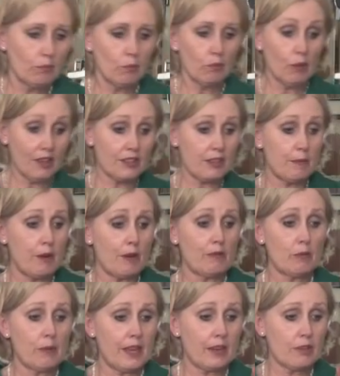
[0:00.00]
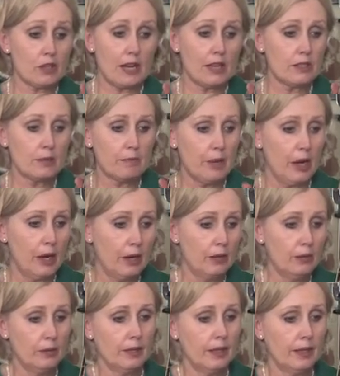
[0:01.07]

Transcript: one semiquaver without changing bow,